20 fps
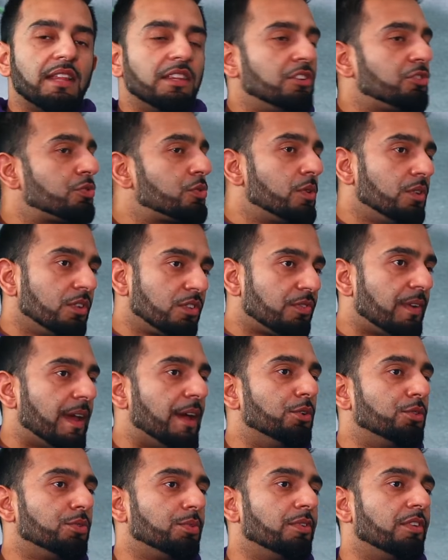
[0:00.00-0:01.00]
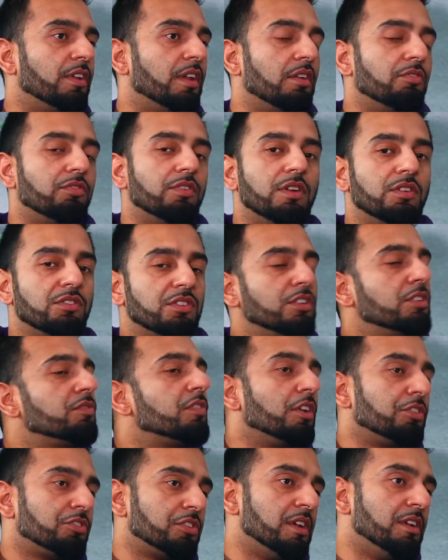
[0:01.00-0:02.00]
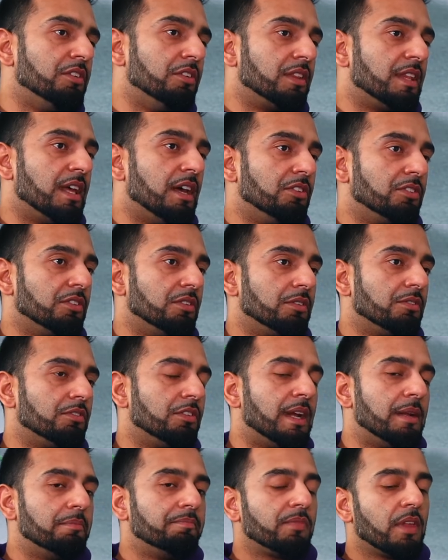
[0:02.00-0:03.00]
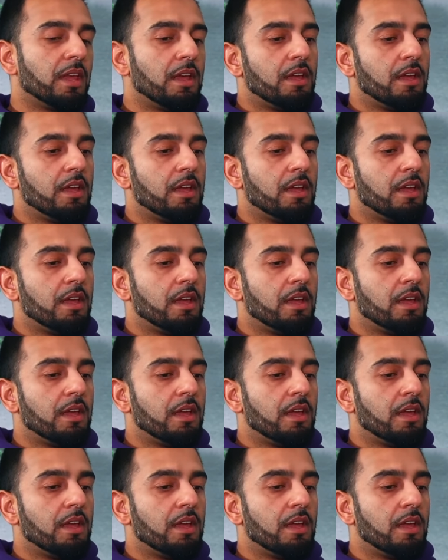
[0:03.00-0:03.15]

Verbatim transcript: and the insurance fails for whatever reason, you've lost your hundred thousand, right?